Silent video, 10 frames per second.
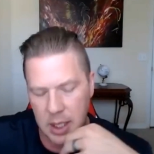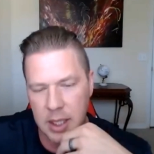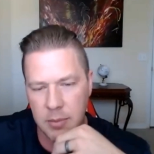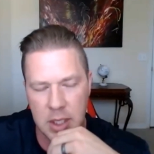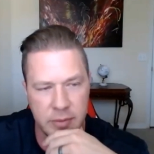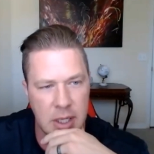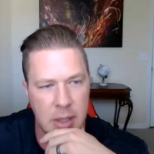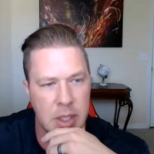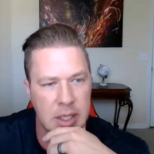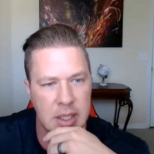day to give me
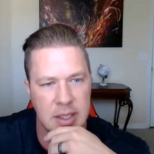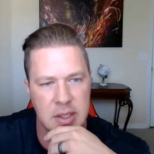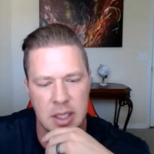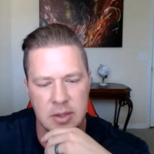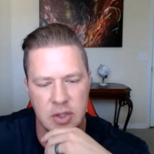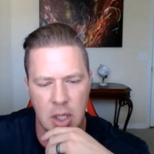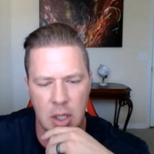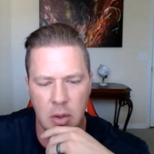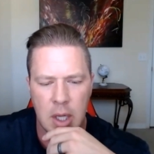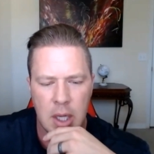enough time to get things done.
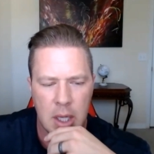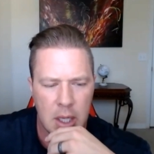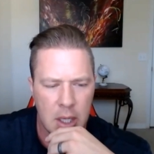So,